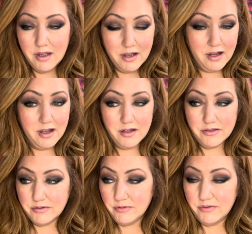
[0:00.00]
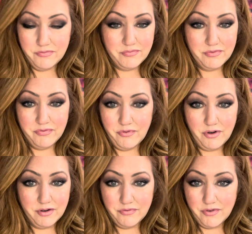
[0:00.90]

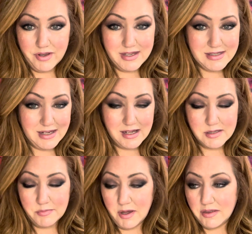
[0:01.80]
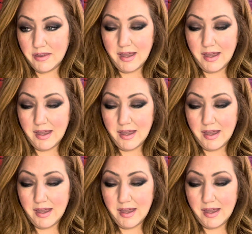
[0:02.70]
for this next month.